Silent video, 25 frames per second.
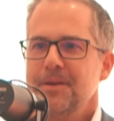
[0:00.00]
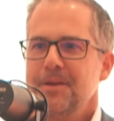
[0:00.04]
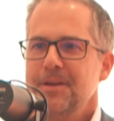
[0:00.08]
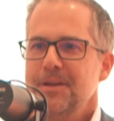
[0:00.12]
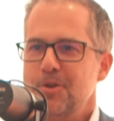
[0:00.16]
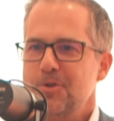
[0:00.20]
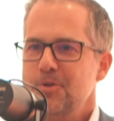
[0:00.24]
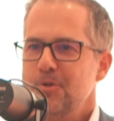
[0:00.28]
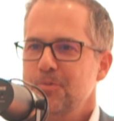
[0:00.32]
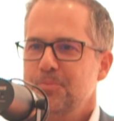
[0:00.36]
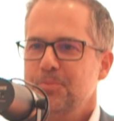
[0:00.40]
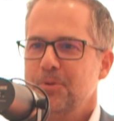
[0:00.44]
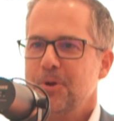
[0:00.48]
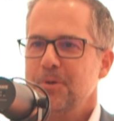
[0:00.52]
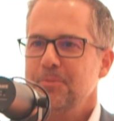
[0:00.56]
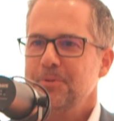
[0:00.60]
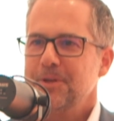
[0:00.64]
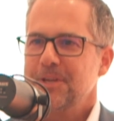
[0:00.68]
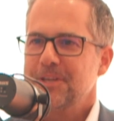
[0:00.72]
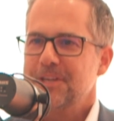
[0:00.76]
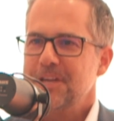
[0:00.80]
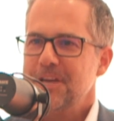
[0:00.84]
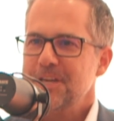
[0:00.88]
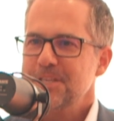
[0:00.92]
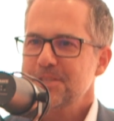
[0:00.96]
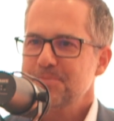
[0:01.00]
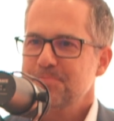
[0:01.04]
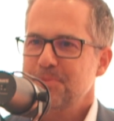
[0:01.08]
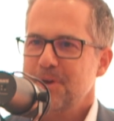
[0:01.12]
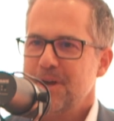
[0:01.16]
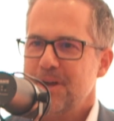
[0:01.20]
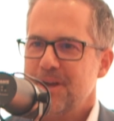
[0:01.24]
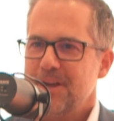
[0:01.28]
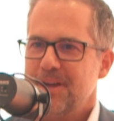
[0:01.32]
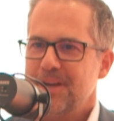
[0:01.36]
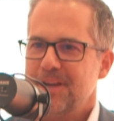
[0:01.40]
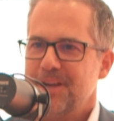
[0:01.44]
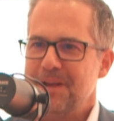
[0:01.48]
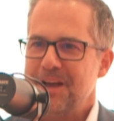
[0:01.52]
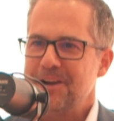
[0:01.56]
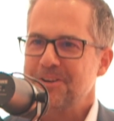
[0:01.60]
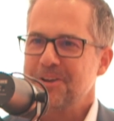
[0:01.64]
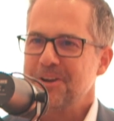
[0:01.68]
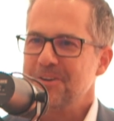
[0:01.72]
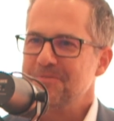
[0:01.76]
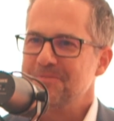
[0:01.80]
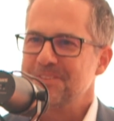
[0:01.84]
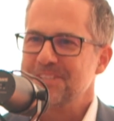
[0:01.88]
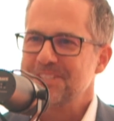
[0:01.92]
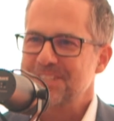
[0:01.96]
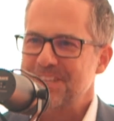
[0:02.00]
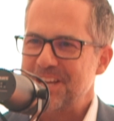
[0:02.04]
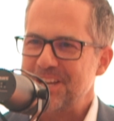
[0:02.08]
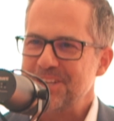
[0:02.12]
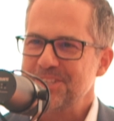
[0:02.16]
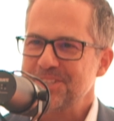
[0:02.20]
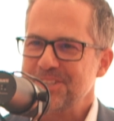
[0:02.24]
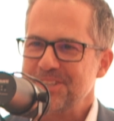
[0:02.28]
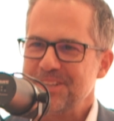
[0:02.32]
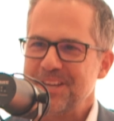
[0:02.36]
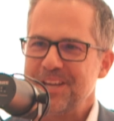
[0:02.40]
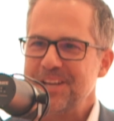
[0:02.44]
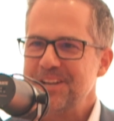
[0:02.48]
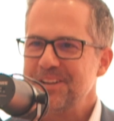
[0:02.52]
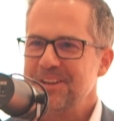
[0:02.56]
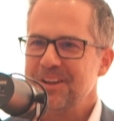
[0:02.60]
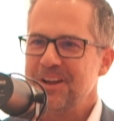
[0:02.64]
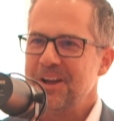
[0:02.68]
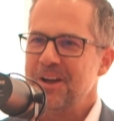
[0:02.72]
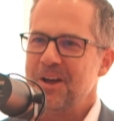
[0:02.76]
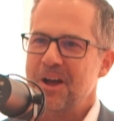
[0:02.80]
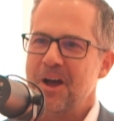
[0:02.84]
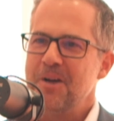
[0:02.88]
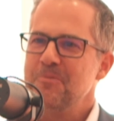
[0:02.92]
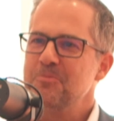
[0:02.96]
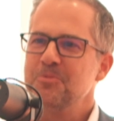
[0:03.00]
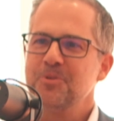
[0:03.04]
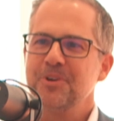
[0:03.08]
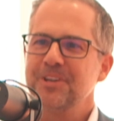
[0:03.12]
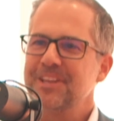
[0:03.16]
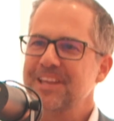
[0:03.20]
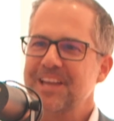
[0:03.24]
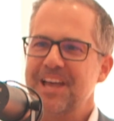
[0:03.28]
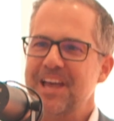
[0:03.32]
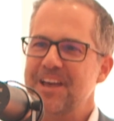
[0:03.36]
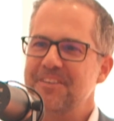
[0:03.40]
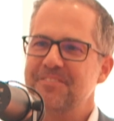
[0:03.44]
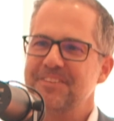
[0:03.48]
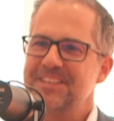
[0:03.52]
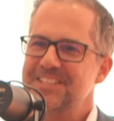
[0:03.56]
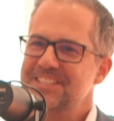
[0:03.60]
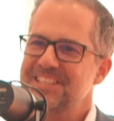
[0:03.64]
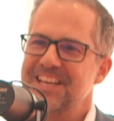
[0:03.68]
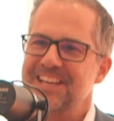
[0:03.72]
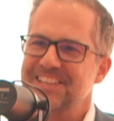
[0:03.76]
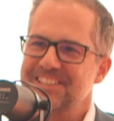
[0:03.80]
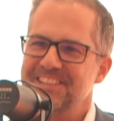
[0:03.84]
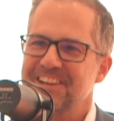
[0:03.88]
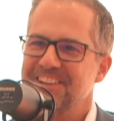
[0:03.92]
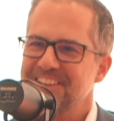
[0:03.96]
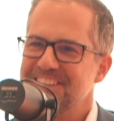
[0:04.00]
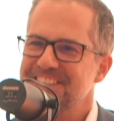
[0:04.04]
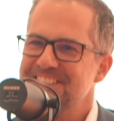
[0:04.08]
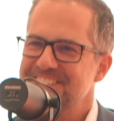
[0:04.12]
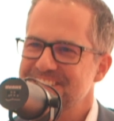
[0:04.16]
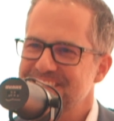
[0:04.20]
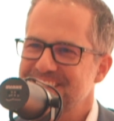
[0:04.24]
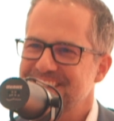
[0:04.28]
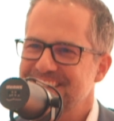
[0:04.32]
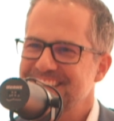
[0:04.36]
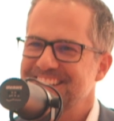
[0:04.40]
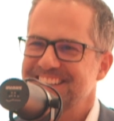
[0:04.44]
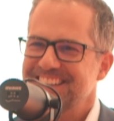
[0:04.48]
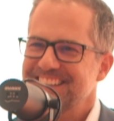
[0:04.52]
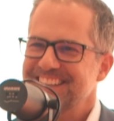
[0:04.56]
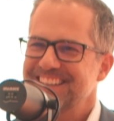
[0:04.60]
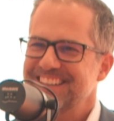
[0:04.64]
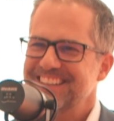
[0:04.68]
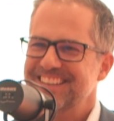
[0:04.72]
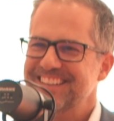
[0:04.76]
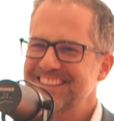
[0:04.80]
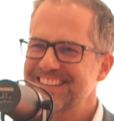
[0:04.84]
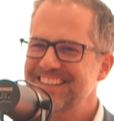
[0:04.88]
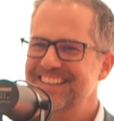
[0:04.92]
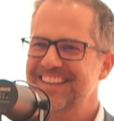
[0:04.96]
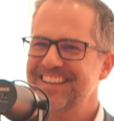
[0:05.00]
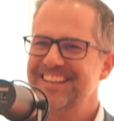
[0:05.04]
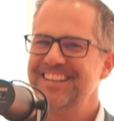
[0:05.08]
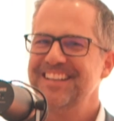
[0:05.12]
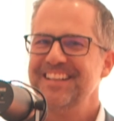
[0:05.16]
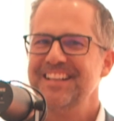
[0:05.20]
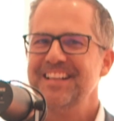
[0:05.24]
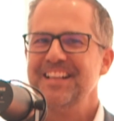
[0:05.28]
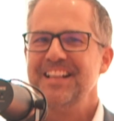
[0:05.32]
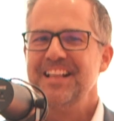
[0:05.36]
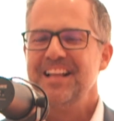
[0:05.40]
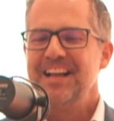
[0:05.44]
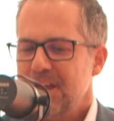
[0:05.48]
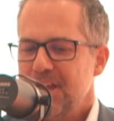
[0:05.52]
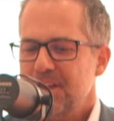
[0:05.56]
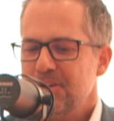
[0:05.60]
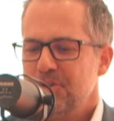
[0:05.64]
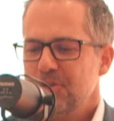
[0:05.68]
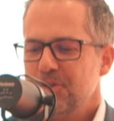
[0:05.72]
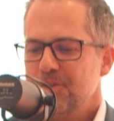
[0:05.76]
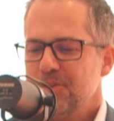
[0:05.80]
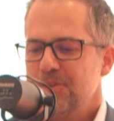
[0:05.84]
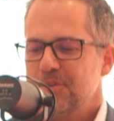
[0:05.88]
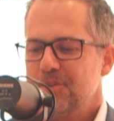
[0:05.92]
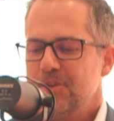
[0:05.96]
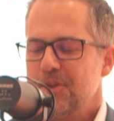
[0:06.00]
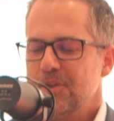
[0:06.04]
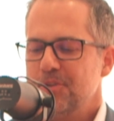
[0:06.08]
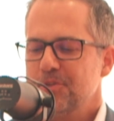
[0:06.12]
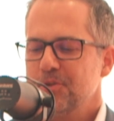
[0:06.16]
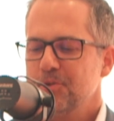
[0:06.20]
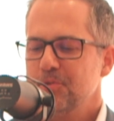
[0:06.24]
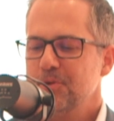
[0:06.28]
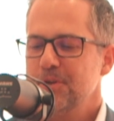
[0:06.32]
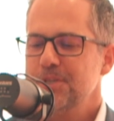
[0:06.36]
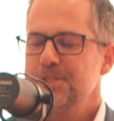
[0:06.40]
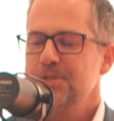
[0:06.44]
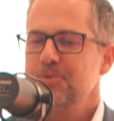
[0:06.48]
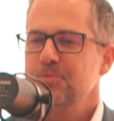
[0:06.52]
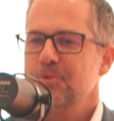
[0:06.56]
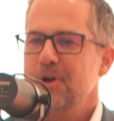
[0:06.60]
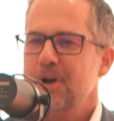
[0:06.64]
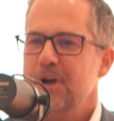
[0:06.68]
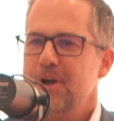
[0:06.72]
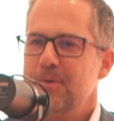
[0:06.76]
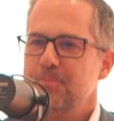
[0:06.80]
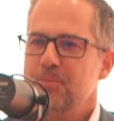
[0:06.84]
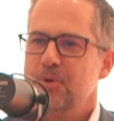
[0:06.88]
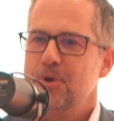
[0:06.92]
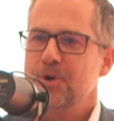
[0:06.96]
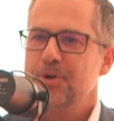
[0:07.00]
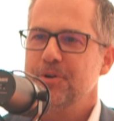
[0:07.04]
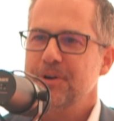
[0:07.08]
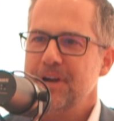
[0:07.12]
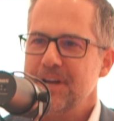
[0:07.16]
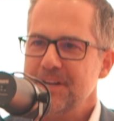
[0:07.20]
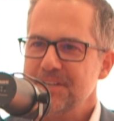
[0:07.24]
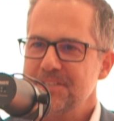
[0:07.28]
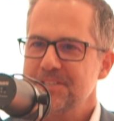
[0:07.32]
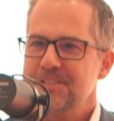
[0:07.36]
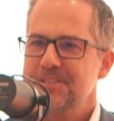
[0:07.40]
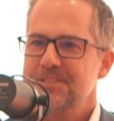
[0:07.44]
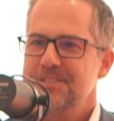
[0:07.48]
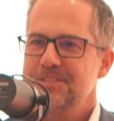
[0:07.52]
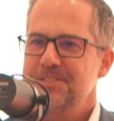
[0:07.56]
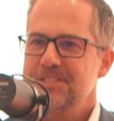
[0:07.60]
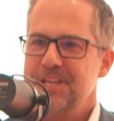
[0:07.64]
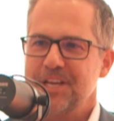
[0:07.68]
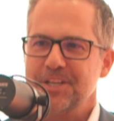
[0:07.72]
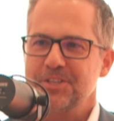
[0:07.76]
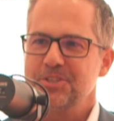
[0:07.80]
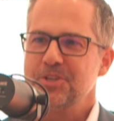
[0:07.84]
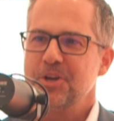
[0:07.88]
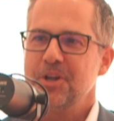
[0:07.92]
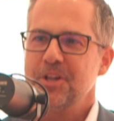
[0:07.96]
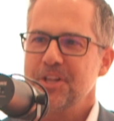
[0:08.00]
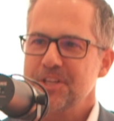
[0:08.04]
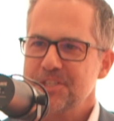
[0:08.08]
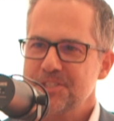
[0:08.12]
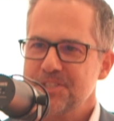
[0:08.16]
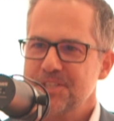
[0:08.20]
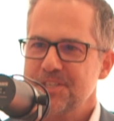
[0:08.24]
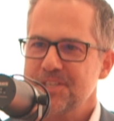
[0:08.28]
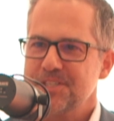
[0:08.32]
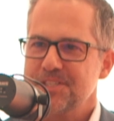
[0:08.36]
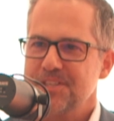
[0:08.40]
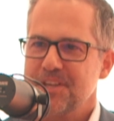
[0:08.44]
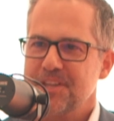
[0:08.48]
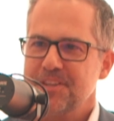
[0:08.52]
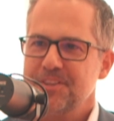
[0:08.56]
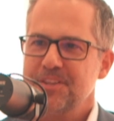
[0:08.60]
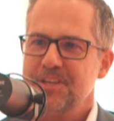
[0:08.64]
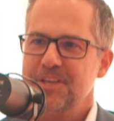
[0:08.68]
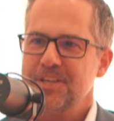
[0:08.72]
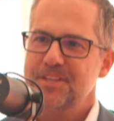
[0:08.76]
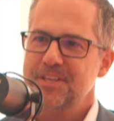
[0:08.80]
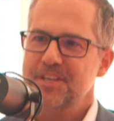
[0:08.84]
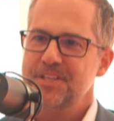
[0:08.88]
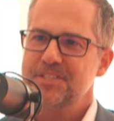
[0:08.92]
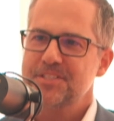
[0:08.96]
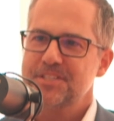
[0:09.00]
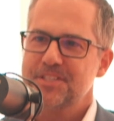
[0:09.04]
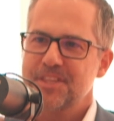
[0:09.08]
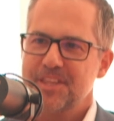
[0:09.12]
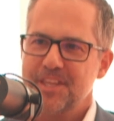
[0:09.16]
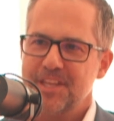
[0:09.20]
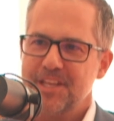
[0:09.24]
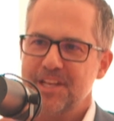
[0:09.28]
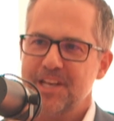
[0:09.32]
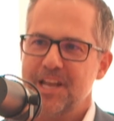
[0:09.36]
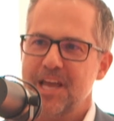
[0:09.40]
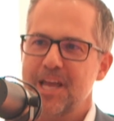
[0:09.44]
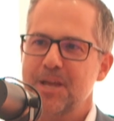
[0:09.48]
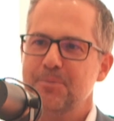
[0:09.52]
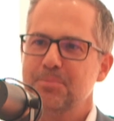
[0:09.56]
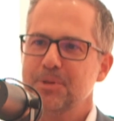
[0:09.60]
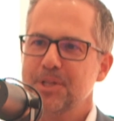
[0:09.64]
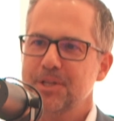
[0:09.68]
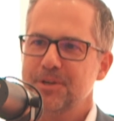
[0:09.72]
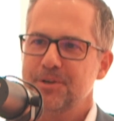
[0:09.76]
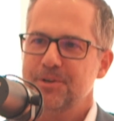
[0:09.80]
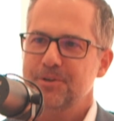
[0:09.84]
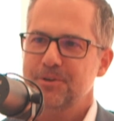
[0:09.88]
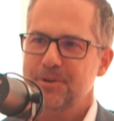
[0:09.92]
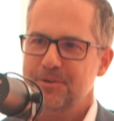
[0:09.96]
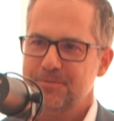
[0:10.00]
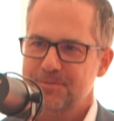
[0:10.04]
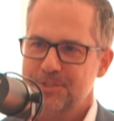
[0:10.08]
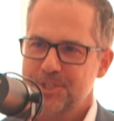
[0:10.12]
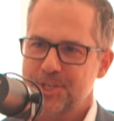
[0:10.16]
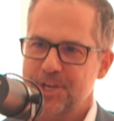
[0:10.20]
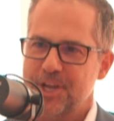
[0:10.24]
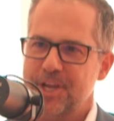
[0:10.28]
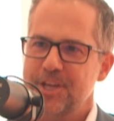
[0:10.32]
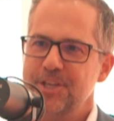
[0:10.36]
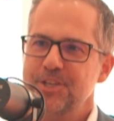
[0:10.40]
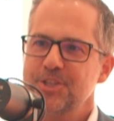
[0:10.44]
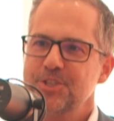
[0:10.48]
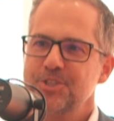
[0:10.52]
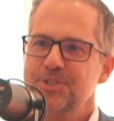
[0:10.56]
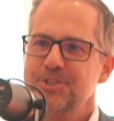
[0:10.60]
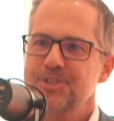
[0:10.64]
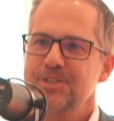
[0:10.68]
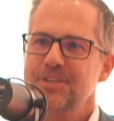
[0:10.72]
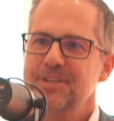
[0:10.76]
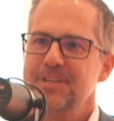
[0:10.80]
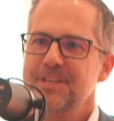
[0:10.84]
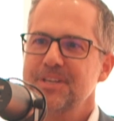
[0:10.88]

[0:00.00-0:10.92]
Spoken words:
You probably guessed by our conversation that I'm really heavy technology. And the reason why I'm more around technology is I think it's the enabler of change.